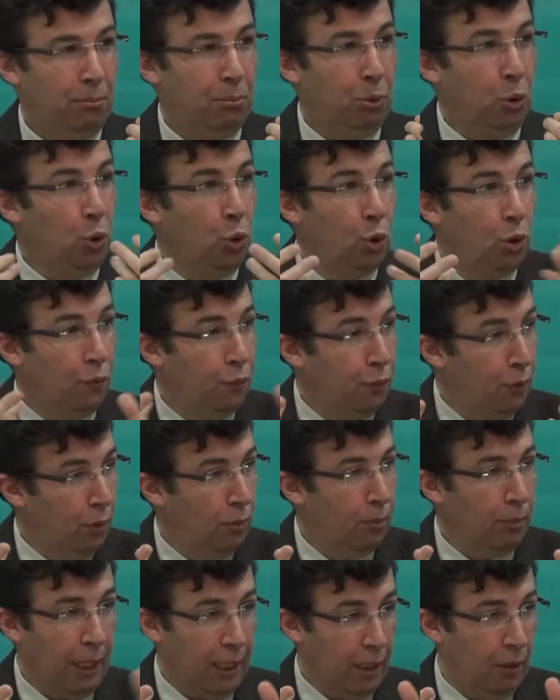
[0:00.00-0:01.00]
beautiful.
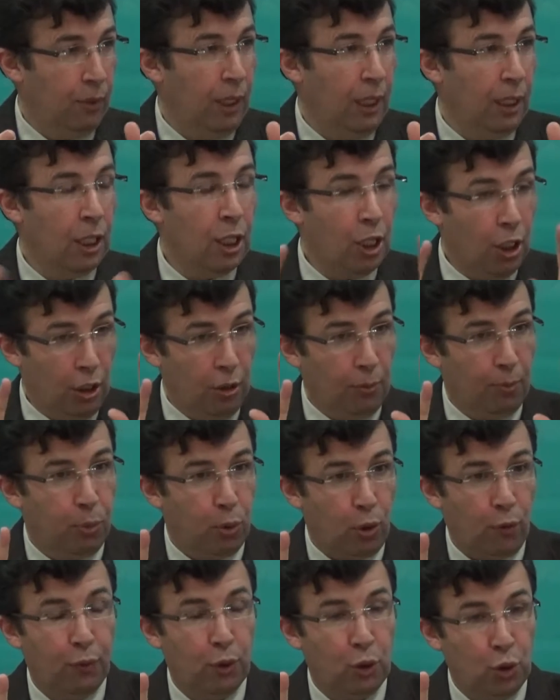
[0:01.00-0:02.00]
By the way, the
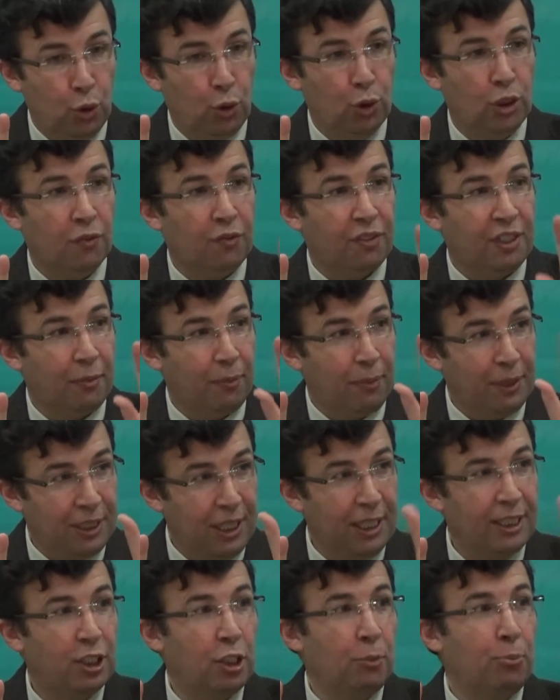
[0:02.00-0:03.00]
prophet Joseph
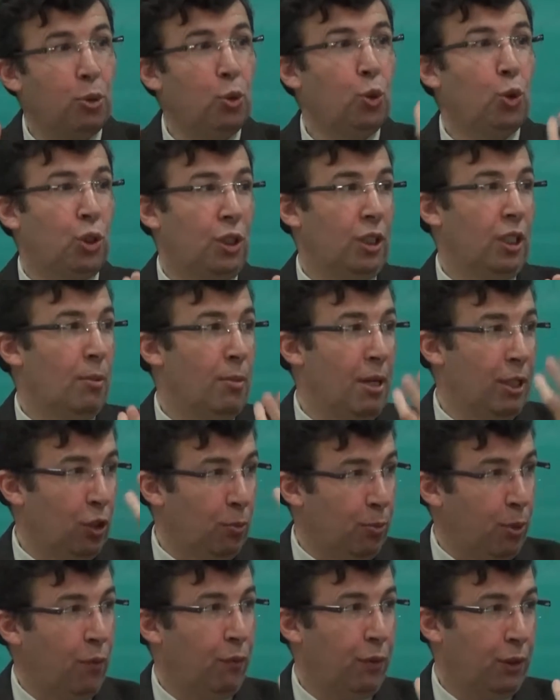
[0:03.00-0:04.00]
represents the beauty among
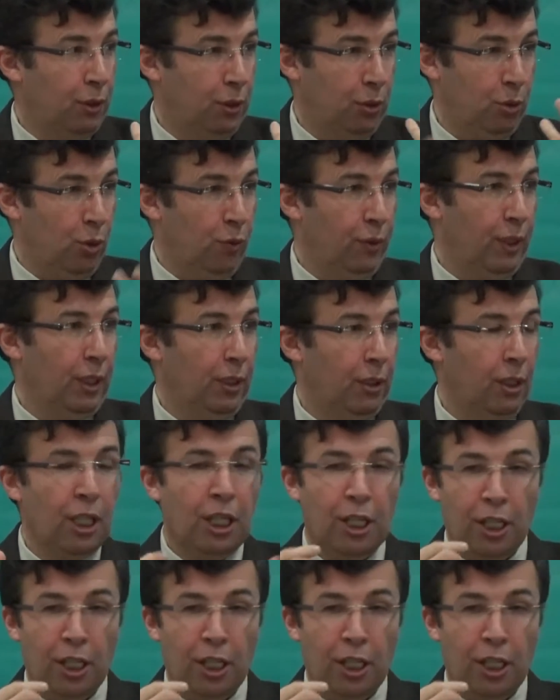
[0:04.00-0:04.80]
the prophets, you know that.